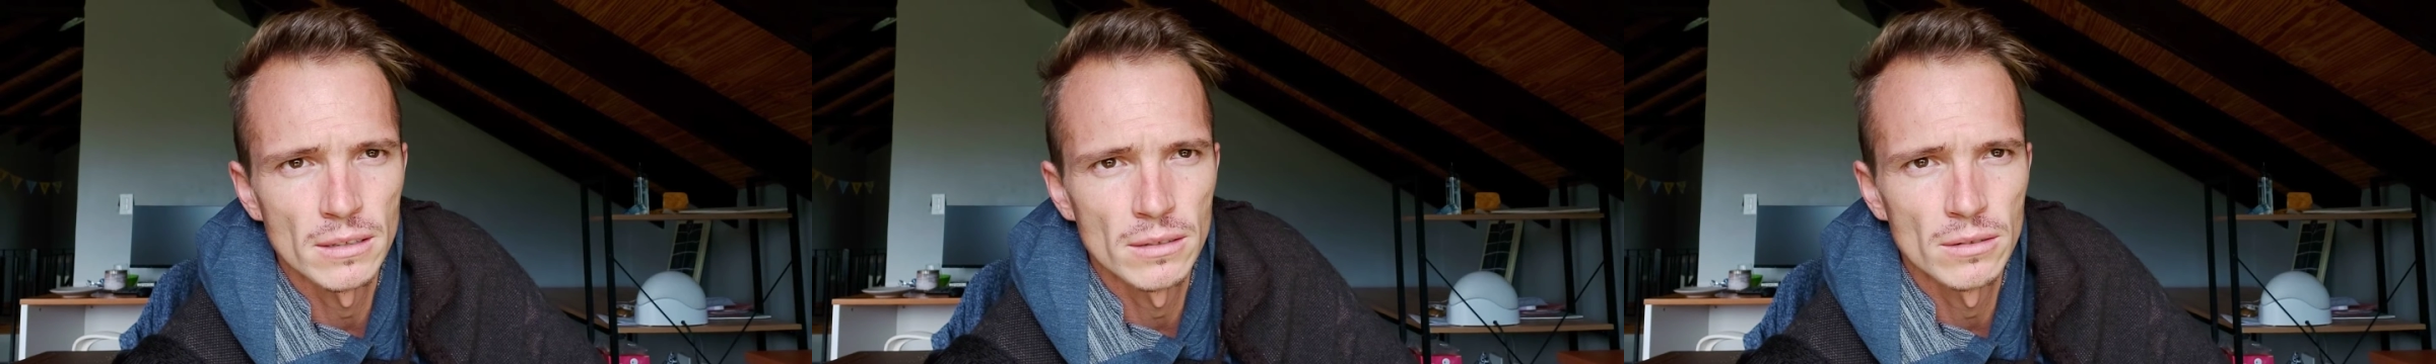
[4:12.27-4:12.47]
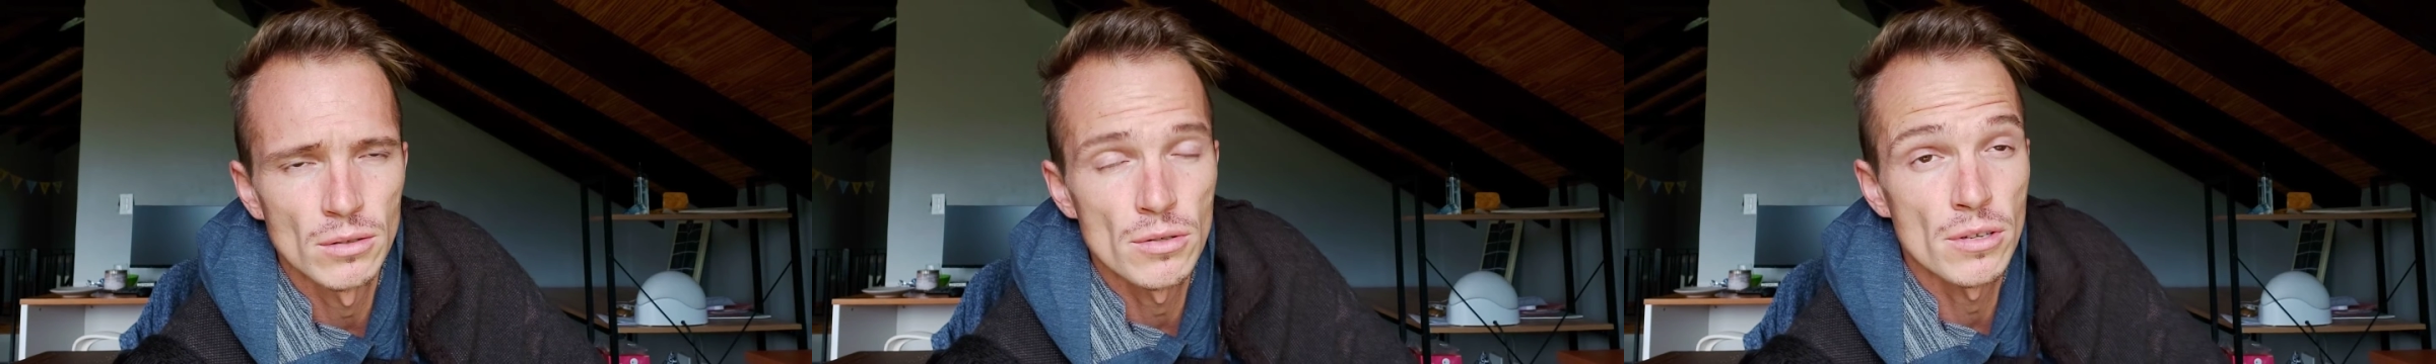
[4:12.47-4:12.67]

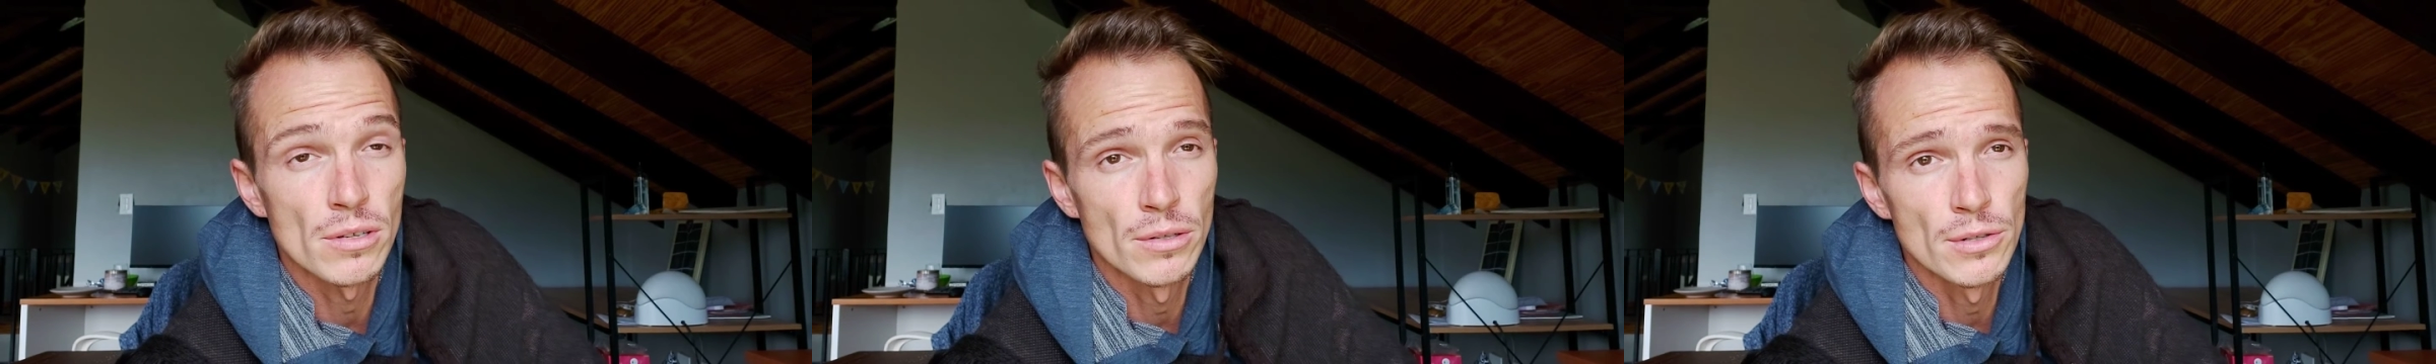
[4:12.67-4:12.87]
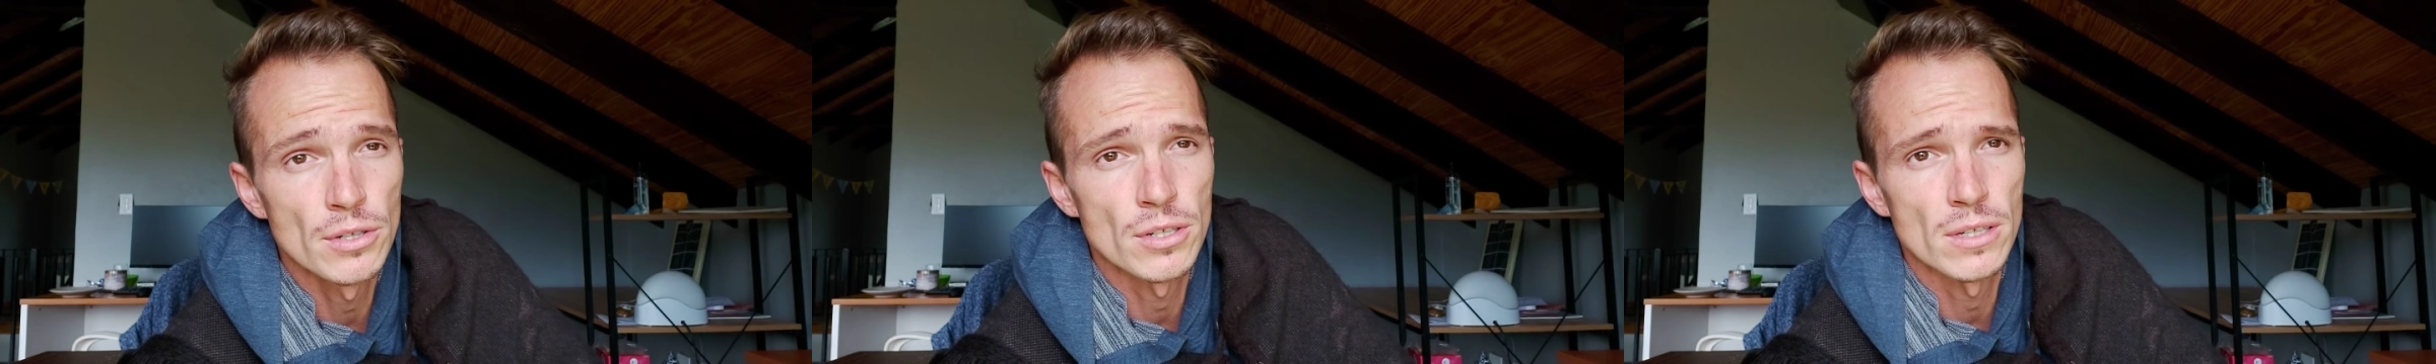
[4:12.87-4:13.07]
to
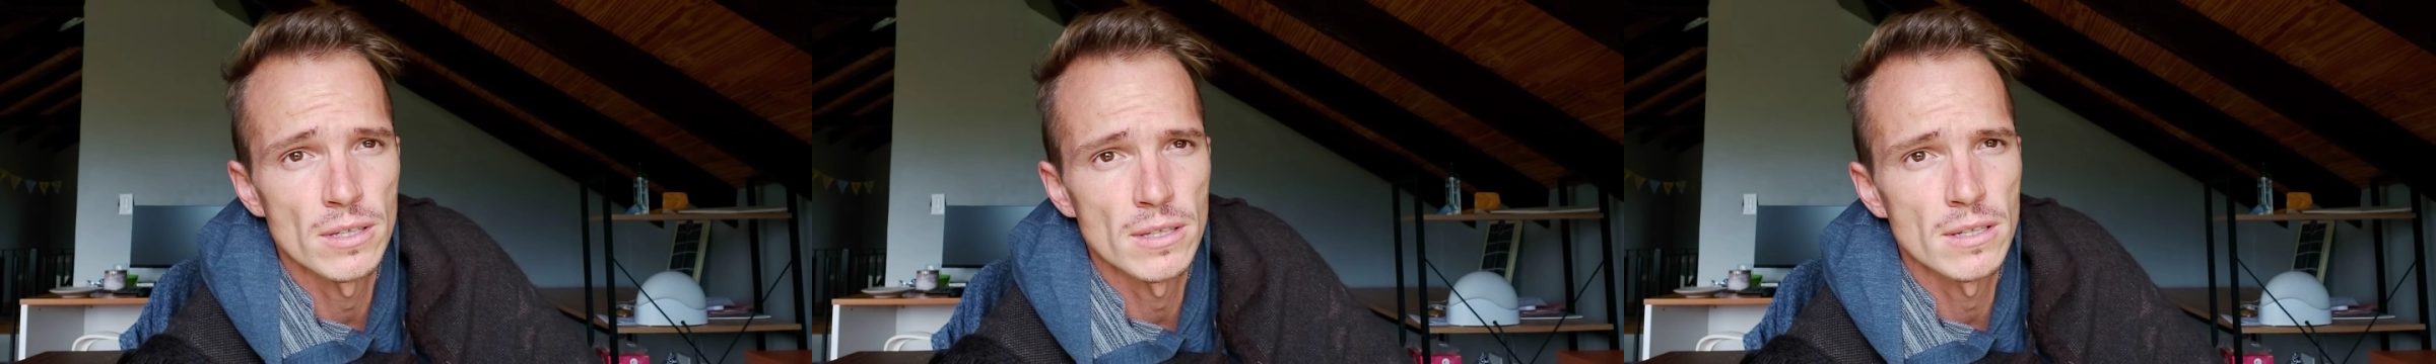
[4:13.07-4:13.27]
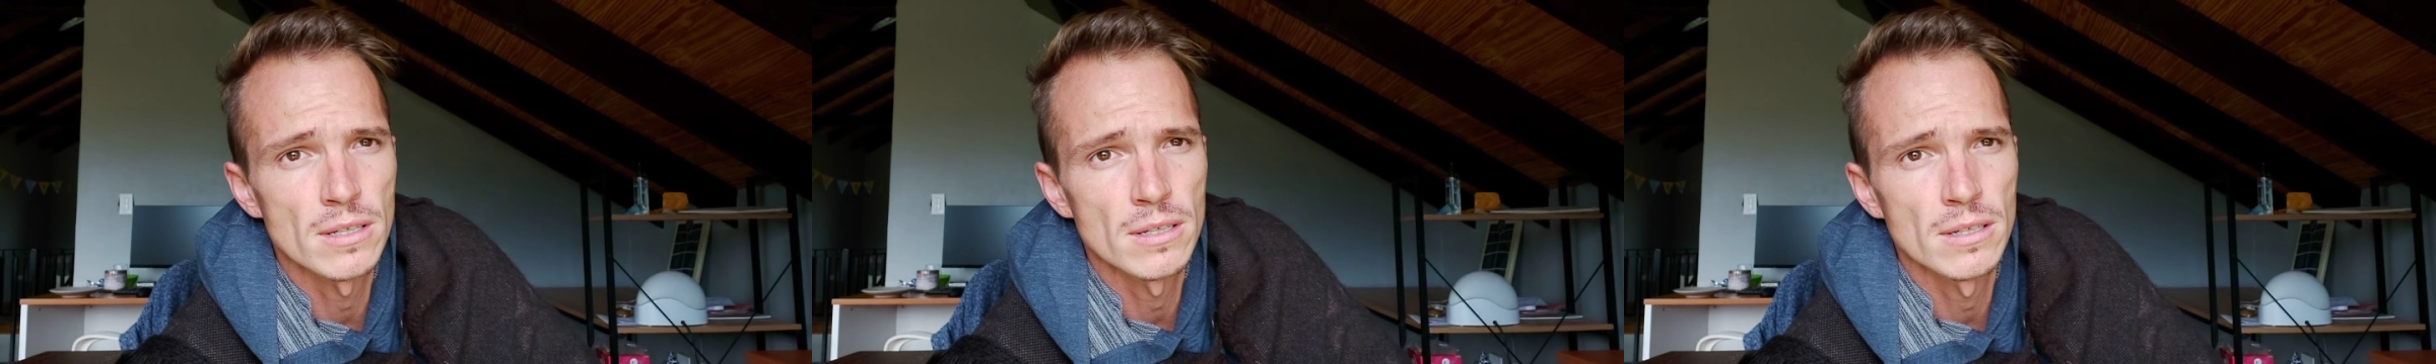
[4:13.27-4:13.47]

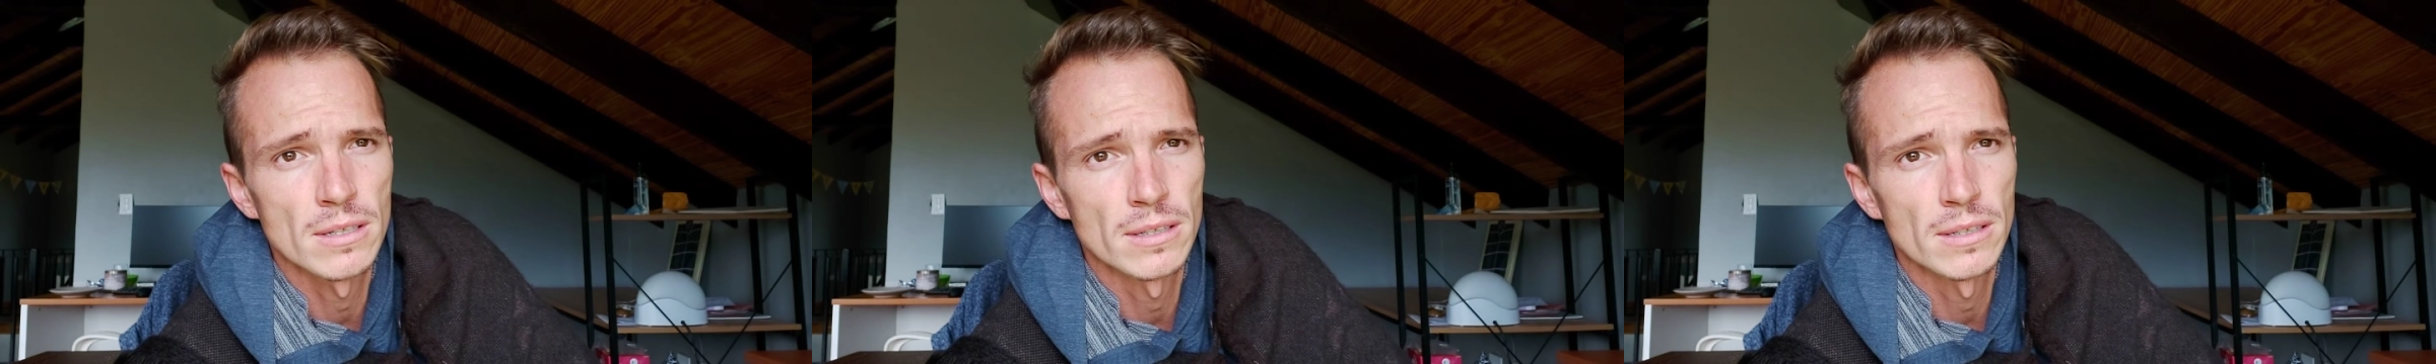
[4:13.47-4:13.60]
solutions